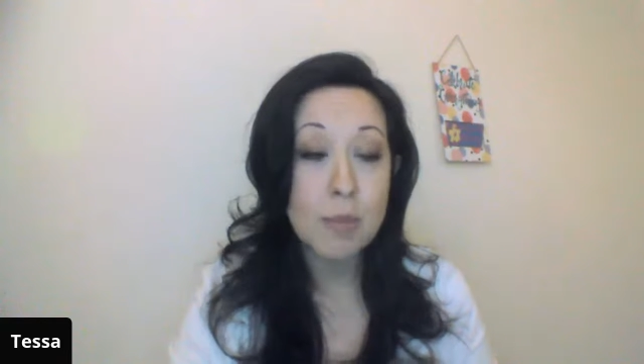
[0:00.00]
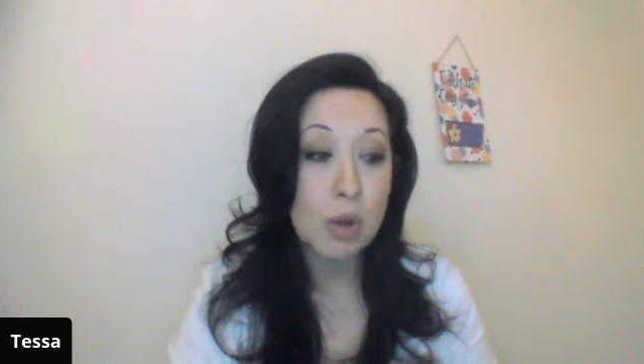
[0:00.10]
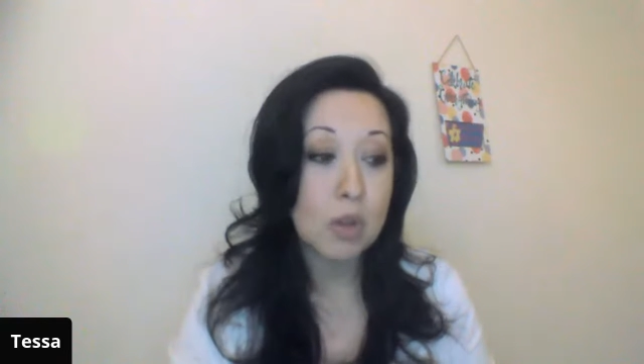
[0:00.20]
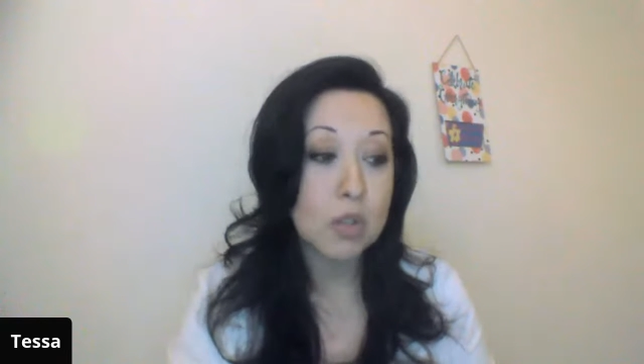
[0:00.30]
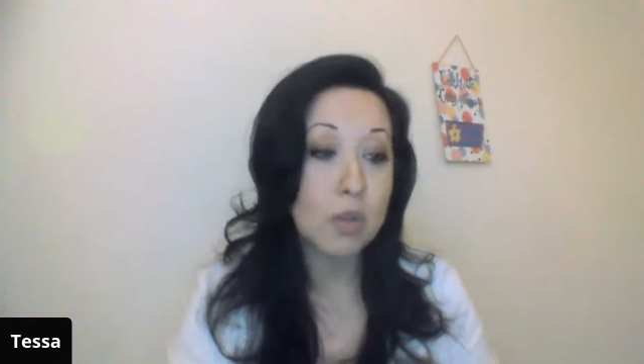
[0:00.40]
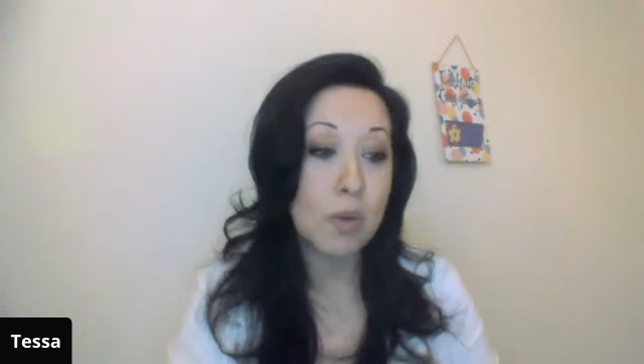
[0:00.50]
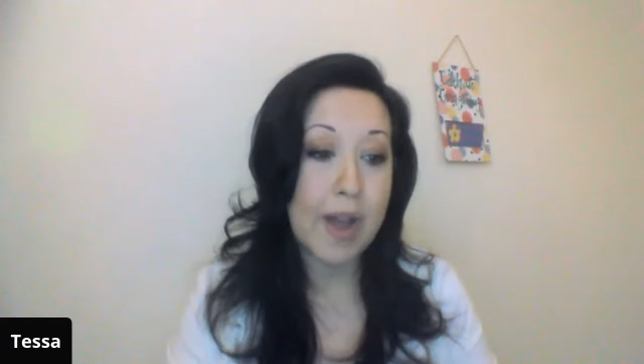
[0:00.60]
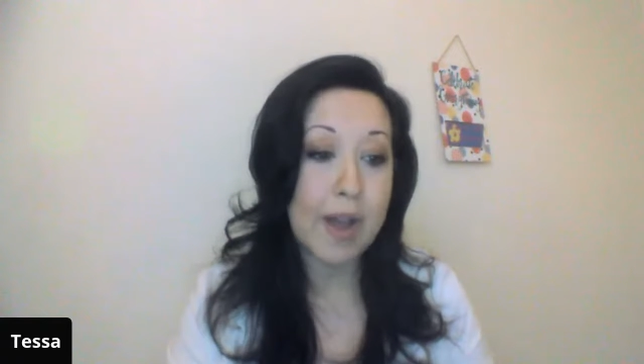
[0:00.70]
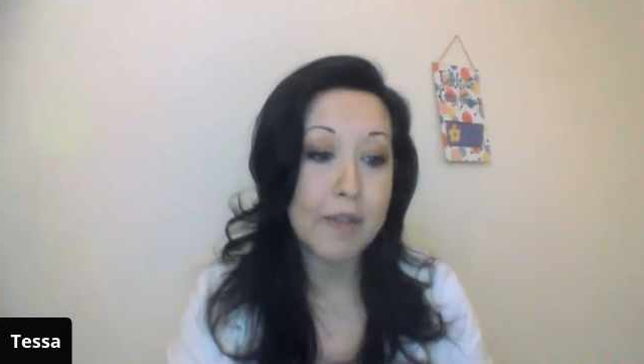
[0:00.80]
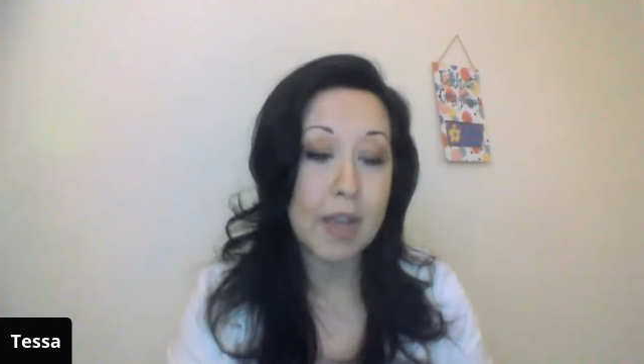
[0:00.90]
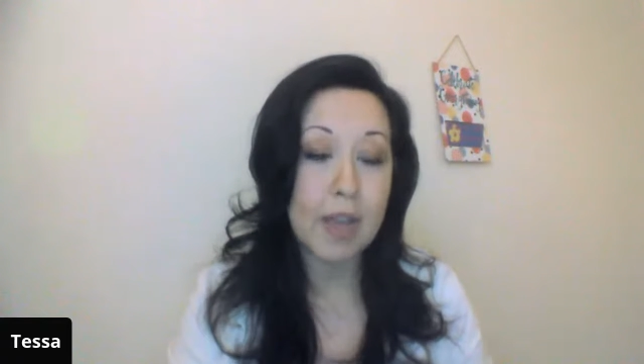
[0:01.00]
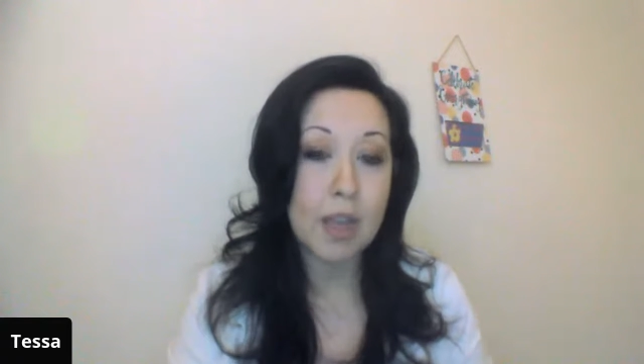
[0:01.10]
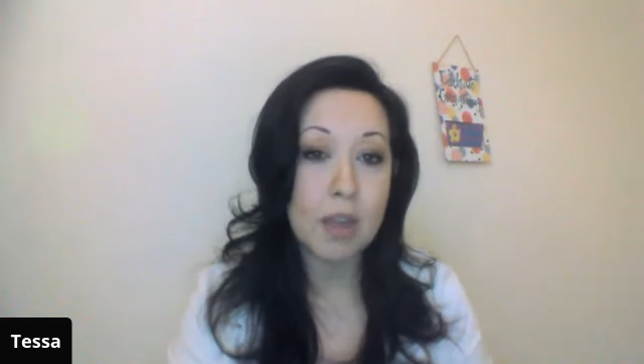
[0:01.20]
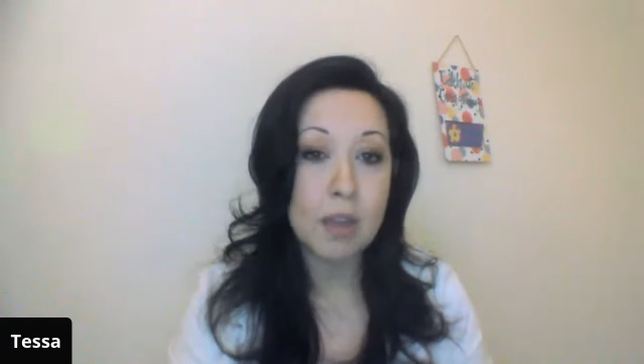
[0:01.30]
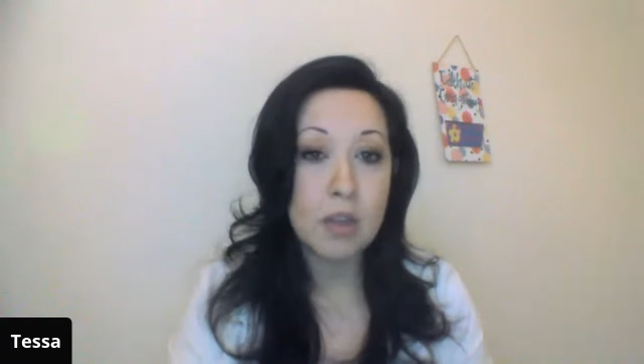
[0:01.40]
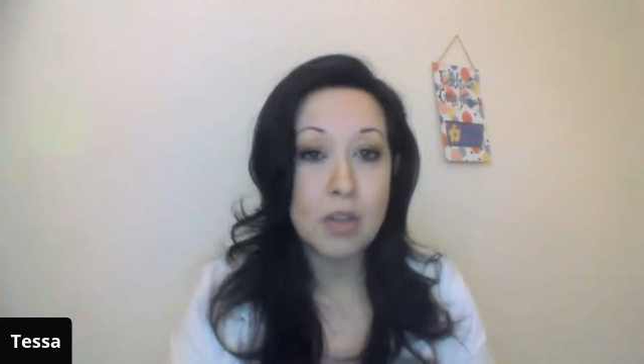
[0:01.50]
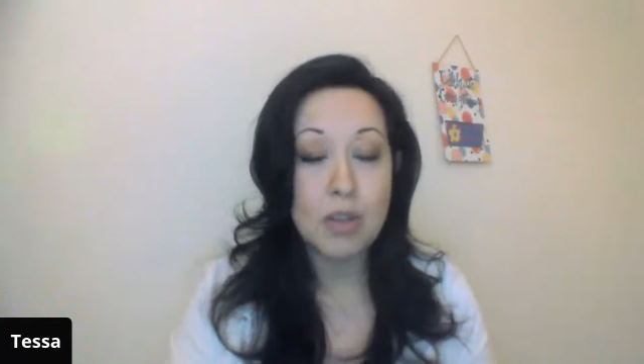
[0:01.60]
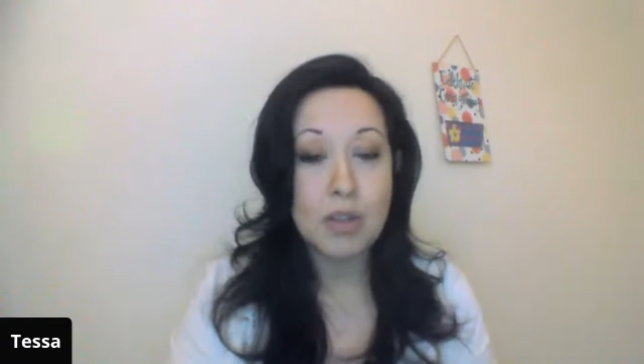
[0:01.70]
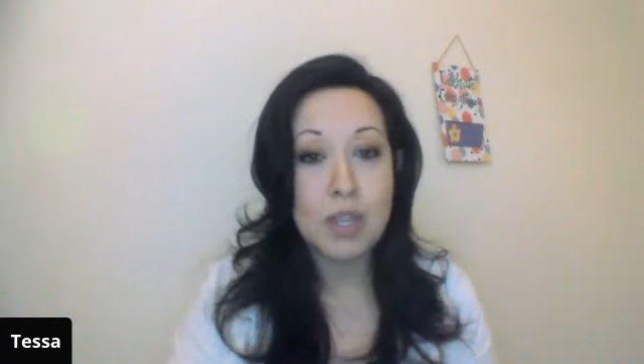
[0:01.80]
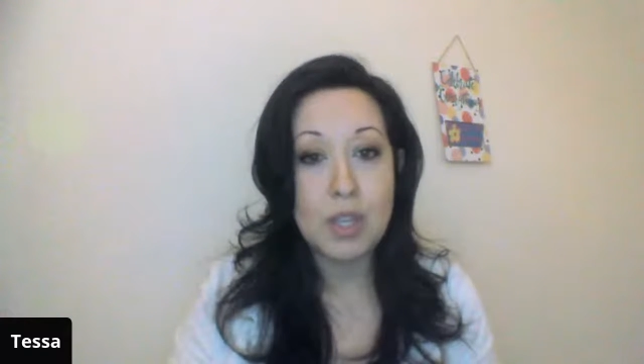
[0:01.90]
but also having
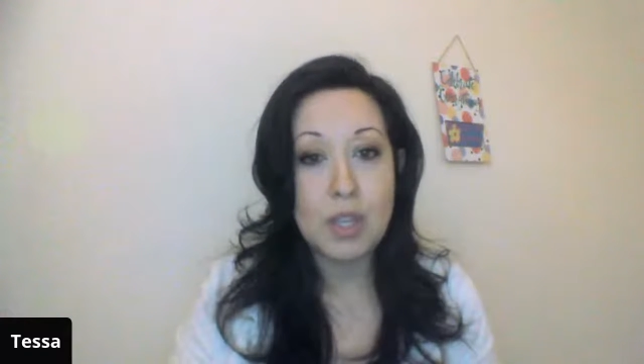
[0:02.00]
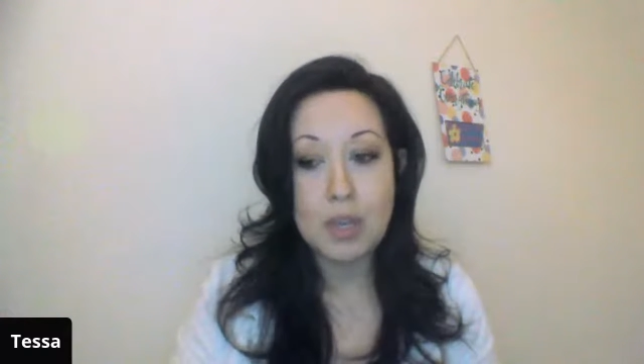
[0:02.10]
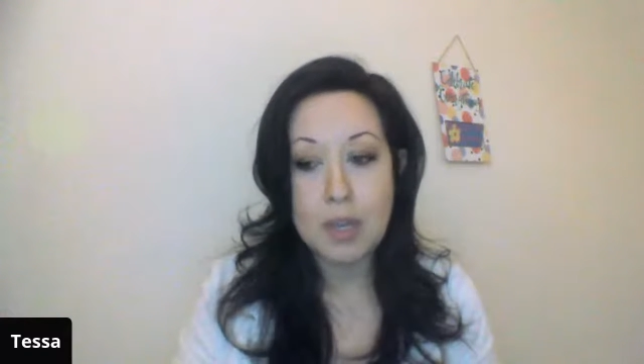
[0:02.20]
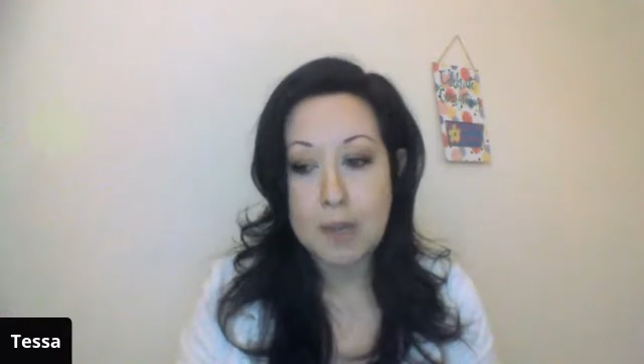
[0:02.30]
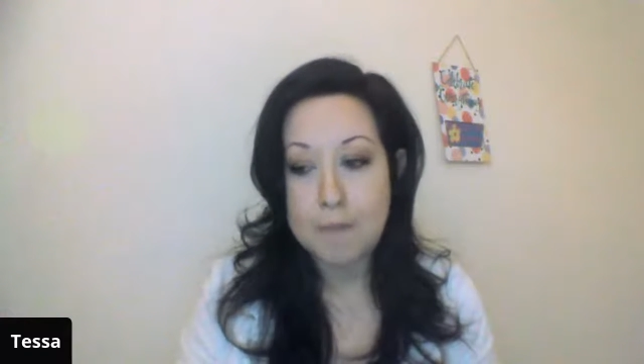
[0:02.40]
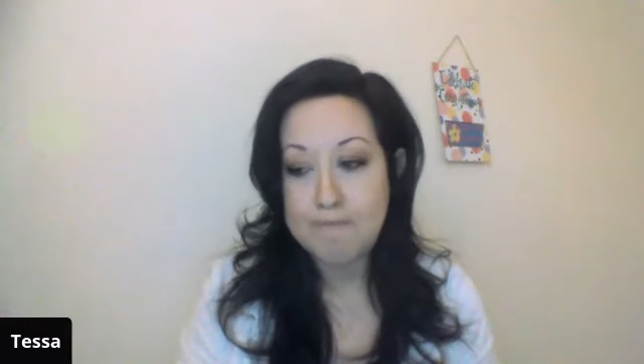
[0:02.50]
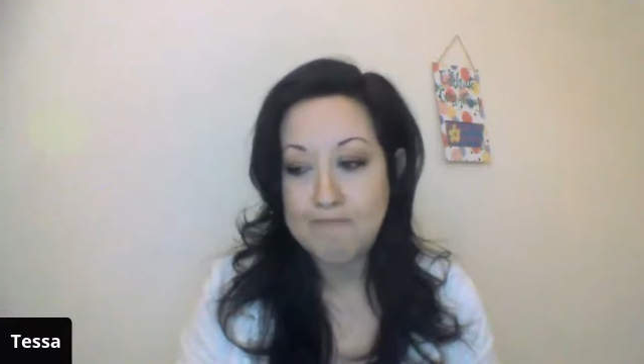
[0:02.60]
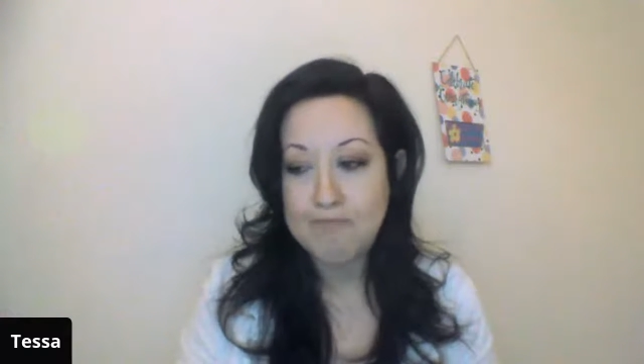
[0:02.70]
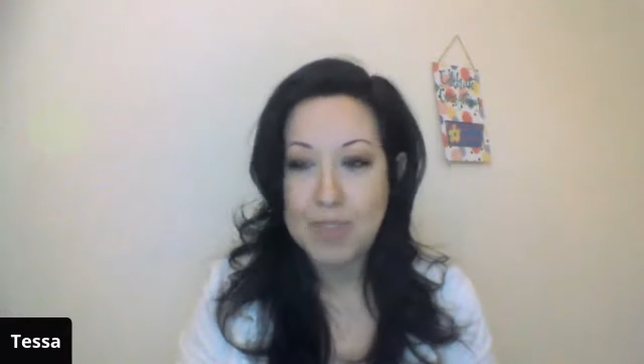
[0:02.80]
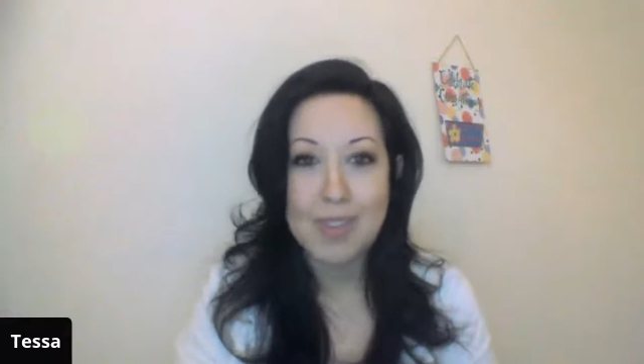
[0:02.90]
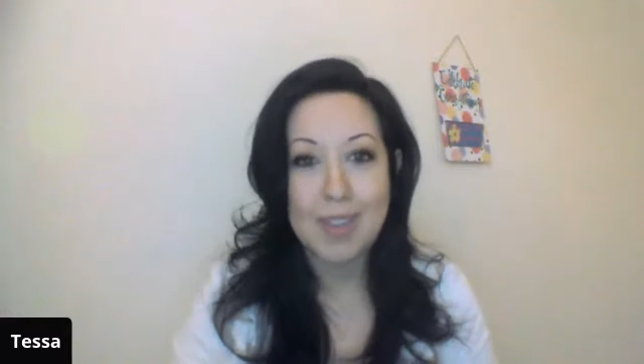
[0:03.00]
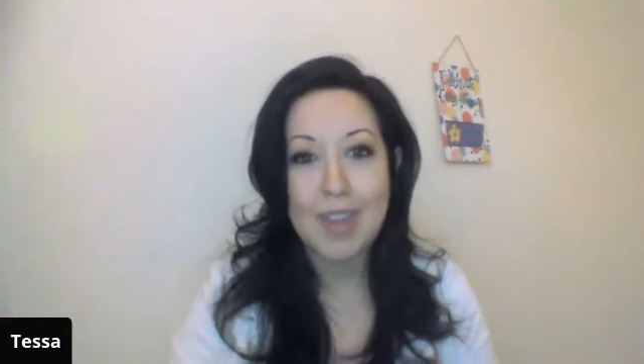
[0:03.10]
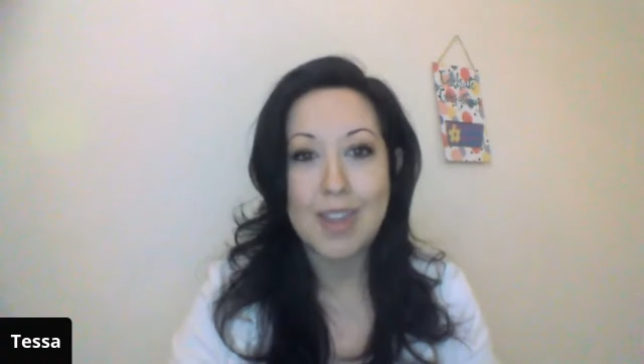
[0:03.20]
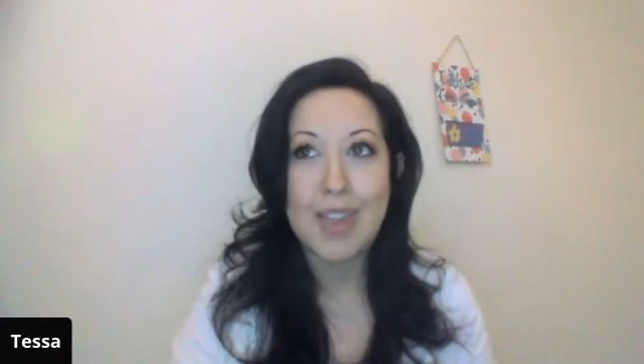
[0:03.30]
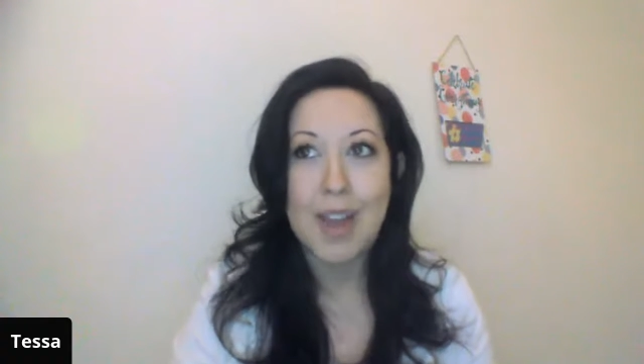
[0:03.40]
the like